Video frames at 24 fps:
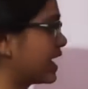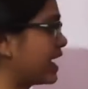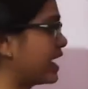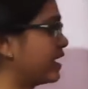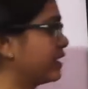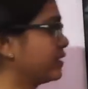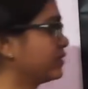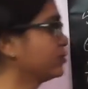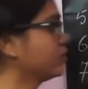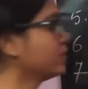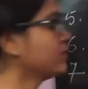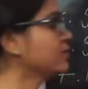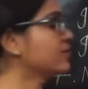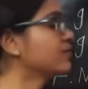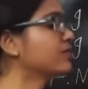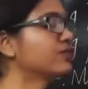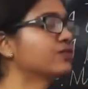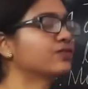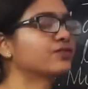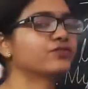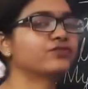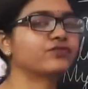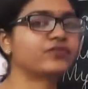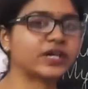and your
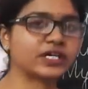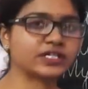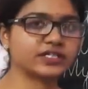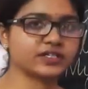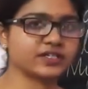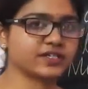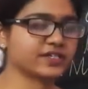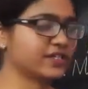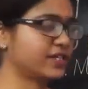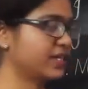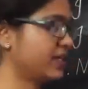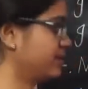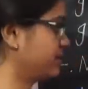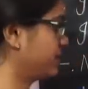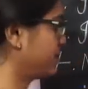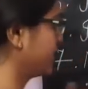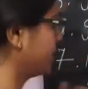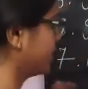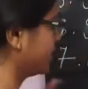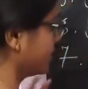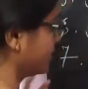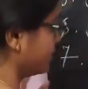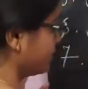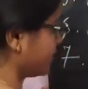father's name.
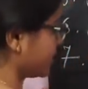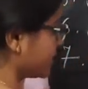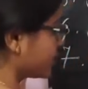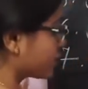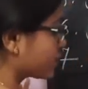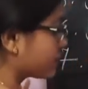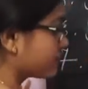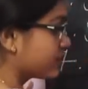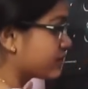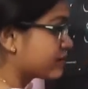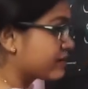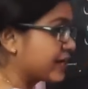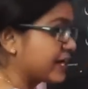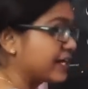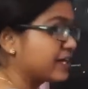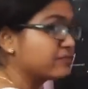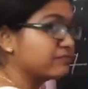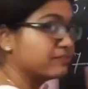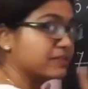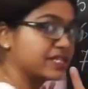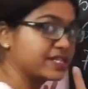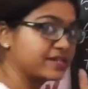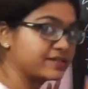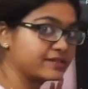First you will write
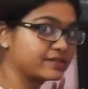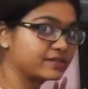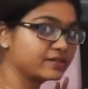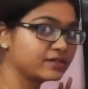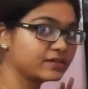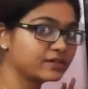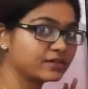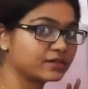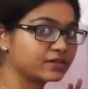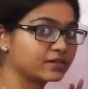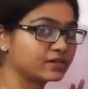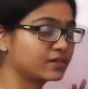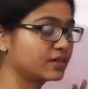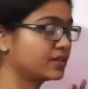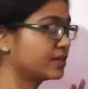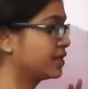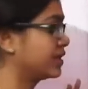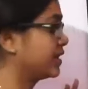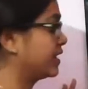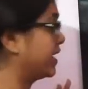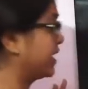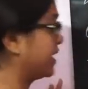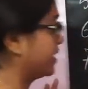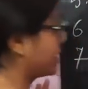Mr.
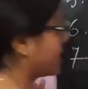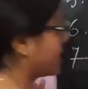and